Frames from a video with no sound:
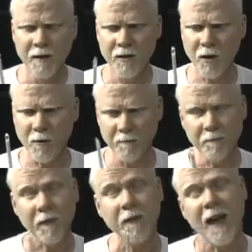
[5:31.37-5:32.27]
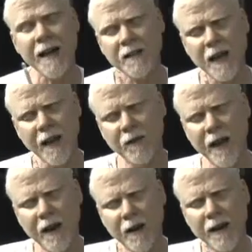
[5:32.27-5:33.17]
So that scale
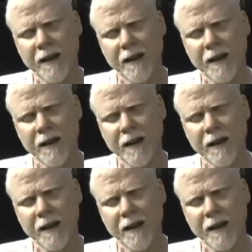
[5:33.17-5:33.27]
there